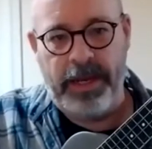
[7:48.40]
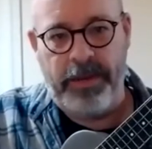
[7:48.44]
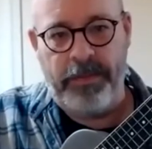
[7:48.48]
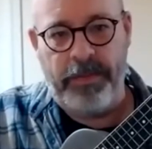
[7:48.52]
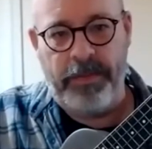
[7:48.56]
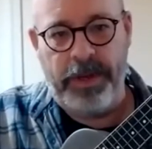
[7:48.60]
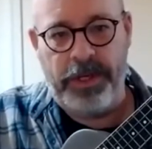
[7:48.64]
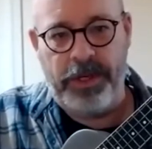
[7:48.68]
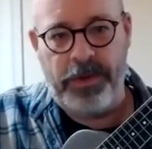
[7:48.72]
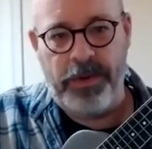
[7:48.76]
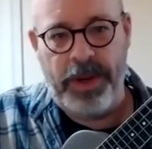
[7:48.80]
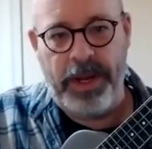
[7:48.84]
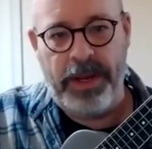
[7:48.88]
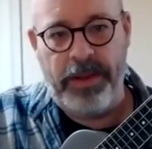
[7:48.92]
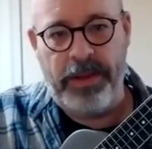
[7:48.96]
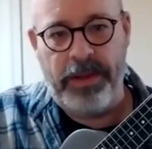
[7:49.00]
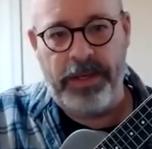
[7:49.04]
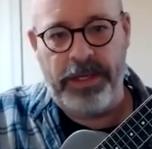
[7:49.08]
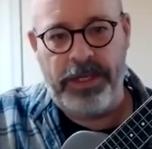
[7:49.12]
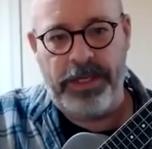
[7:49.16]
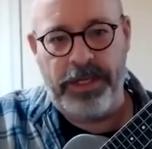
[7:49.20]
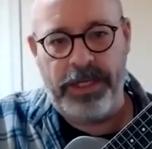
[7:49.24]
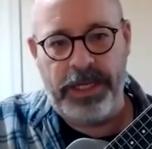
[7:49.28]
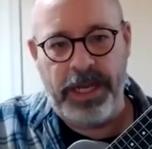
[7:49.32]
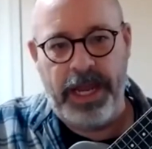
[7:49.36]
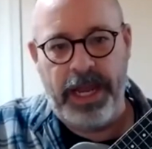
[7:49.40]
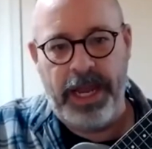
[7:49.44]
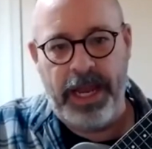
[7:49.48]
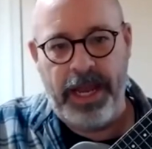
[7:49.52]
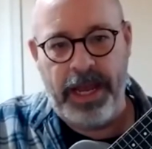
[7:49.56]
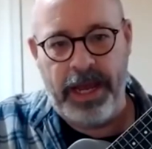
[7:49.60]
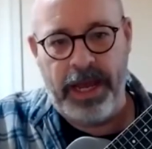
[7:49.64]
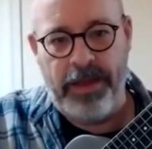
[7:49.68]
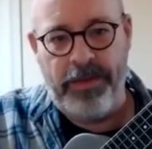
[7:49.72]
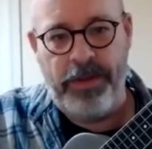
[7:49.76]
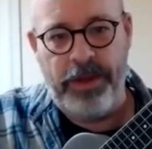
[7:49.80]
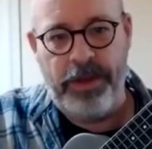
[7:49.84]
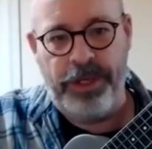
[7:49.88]
between the C
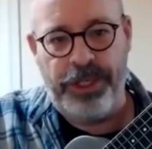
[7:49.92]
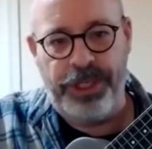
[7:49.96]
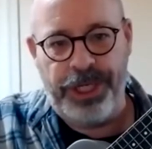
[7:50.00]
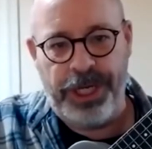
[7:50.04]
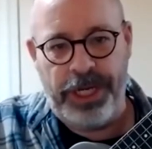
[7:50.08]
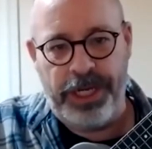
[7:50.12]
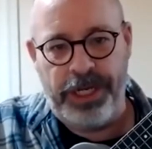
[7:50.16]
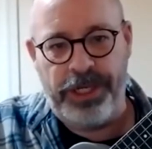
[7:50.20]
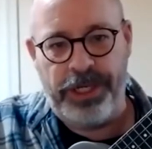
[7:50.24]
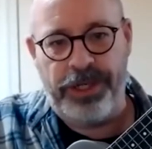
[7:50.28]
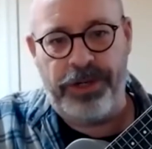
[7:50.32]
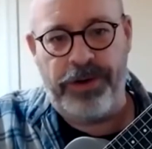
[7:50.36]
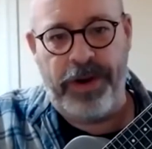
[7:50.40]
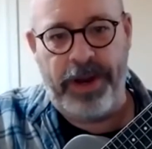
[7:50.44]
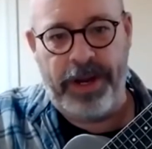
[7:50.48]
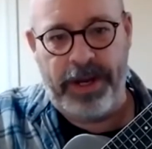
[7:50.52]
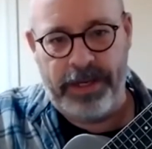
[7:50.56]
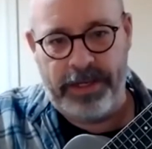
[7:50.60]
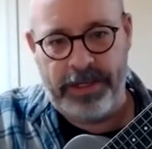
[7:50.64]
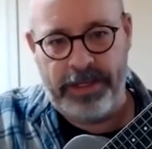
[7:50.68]
and the G strings.